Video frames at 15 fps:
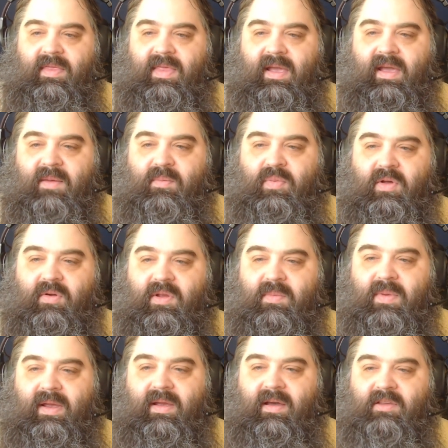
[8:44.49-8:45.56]
They got blown up
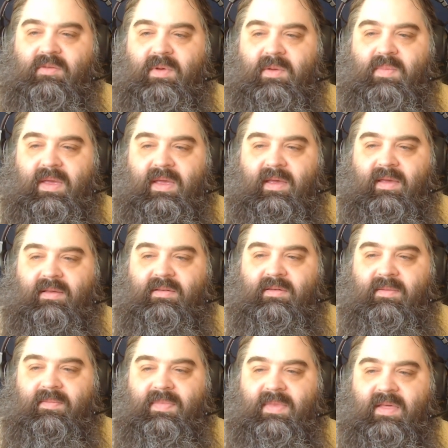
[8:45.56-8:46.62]
by cosmic
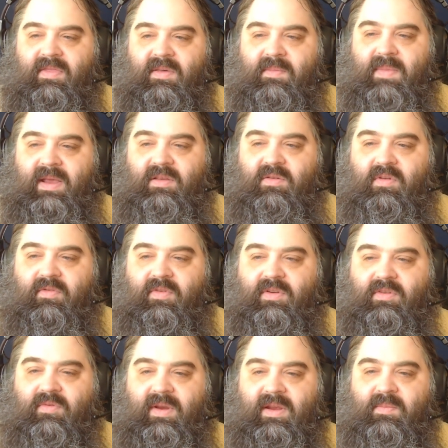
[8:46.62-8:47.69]
beings, then the main
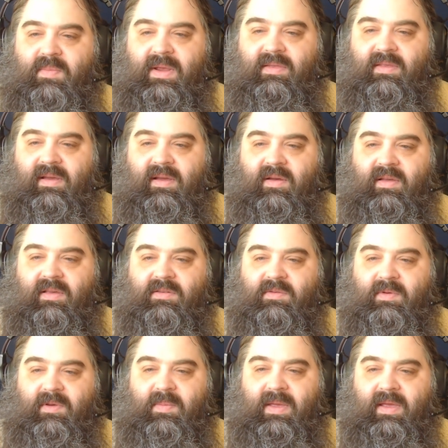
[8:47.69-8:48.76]
universe Reed beat the
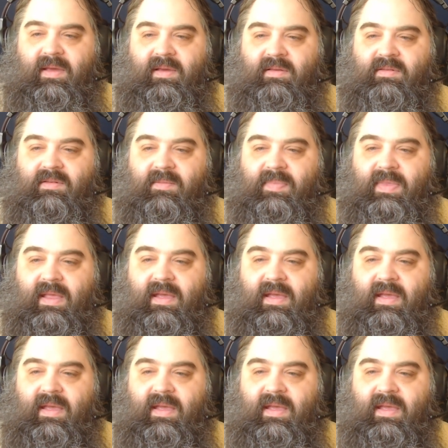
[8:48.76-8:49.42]
cosmic beings,